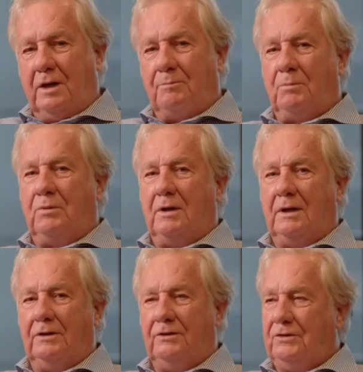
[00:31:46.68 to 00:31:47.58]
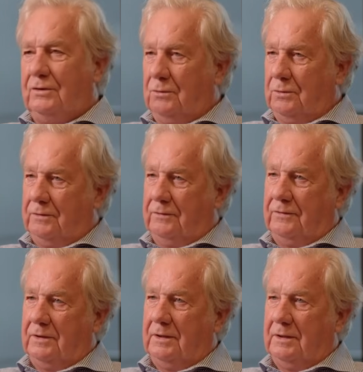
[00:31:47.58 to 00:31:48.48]
couple of players short
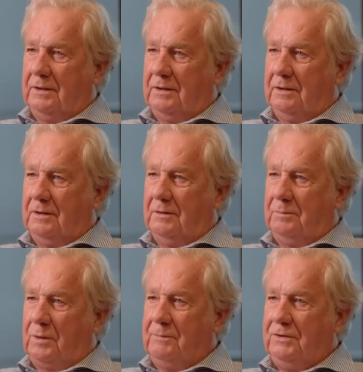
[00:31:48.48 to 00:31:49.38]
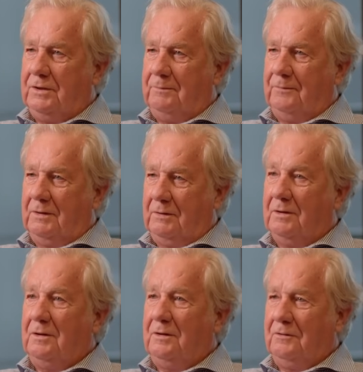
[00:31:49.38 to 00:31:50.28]
of a premiership,
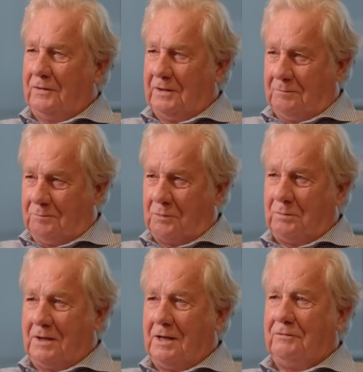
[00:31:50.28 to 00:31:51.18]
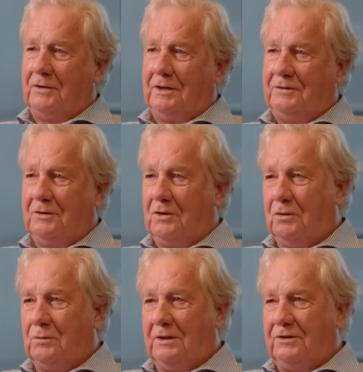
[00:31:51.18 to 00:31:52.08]
in fact, probably half a dozen. I
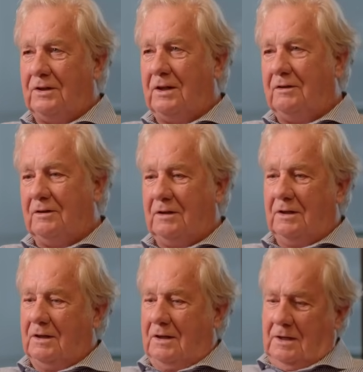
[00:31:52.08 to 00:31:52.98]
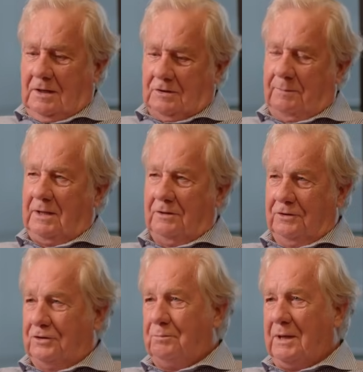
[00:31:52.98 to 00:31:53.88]
always say that it's about
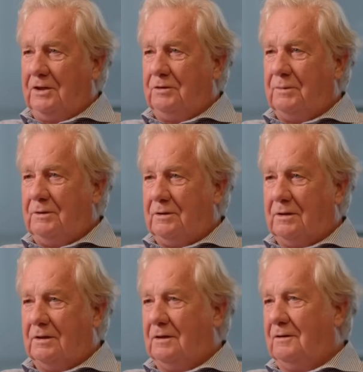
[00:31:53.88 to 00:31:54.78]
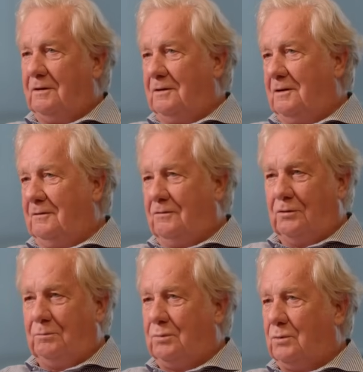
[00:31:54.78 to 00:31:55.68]
list management in
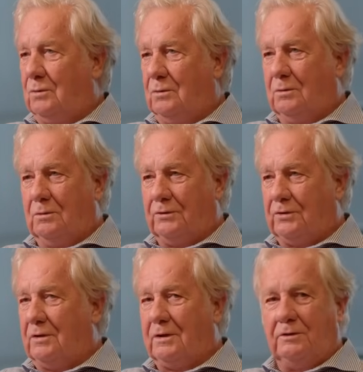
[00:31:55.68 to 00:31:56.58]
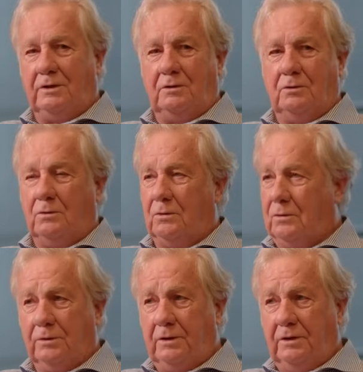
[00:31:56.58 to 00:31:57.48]
football or cycling
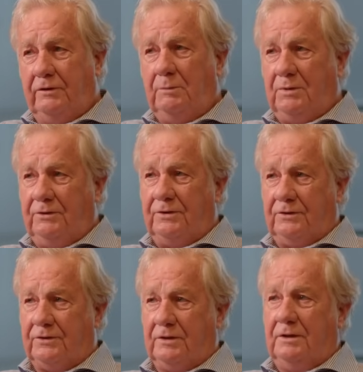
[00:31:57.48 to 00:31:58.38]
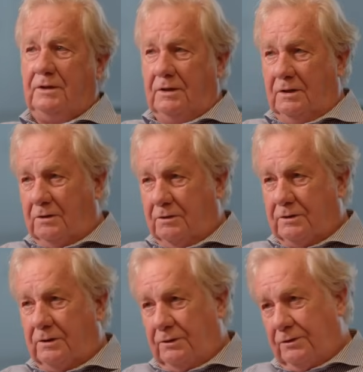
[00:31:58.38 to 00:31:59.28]
or even in business. Look
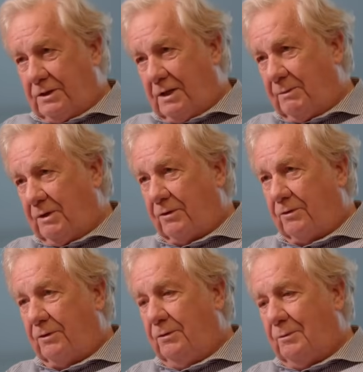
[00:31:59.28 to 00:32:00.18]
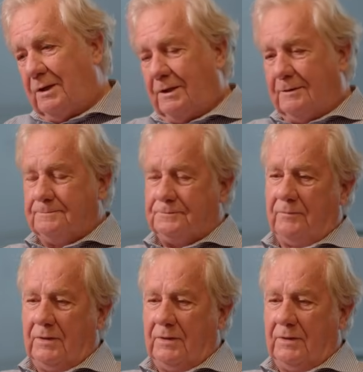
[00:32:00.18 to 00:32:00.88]
at who's coming through.